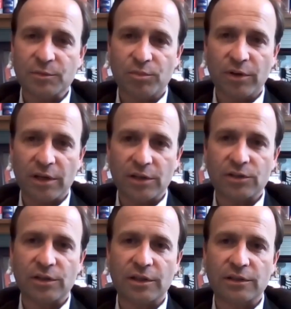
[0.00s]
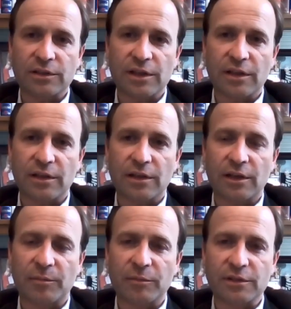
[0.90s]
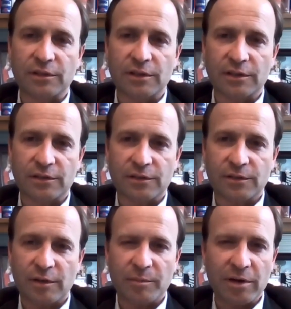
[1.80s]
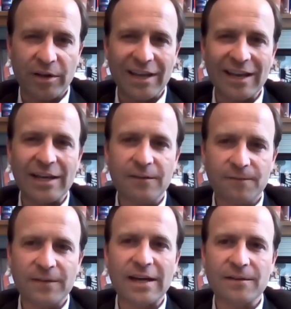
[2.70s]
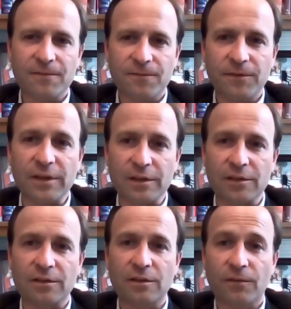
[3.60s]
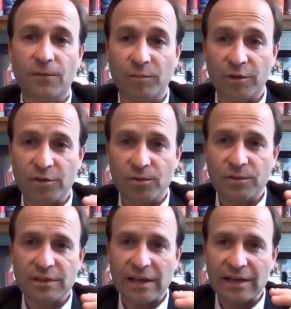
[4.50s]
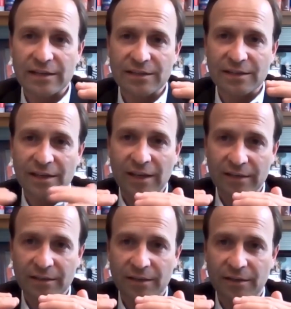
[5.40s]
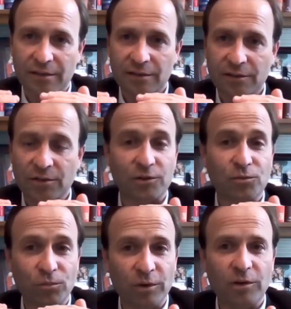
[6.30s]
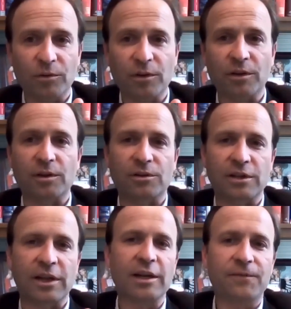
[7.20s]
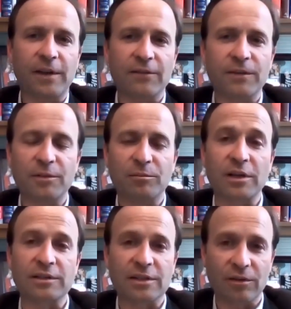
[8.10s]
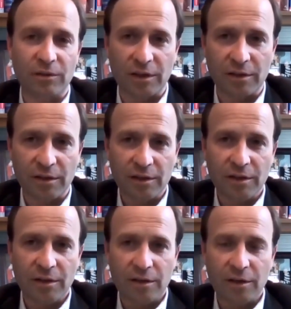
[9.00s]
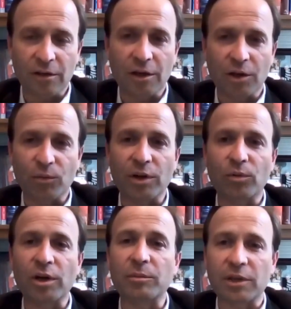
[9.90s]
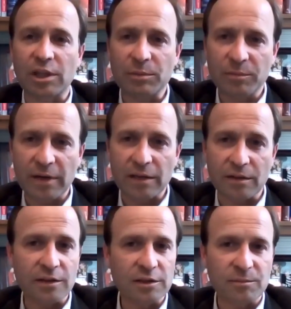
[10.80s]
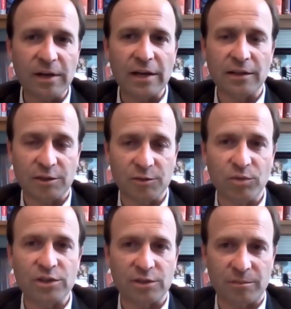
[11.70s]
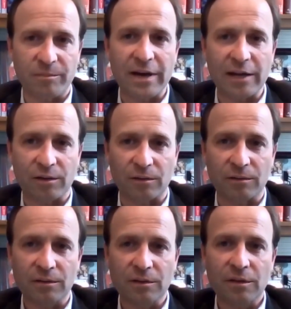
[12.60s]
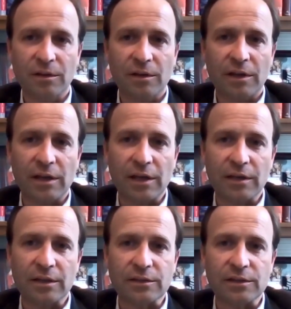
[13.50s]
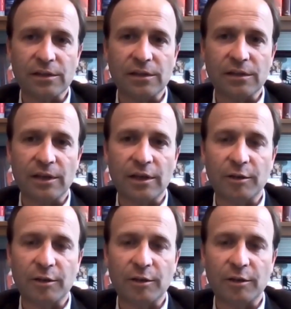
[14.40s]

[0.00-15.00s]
bridge is a it's about 85 feet from the two sides connecting, so it's really, really close. Now, 85 feet might sound like a long way away, but keep in mind this bridge is a mile, and it's a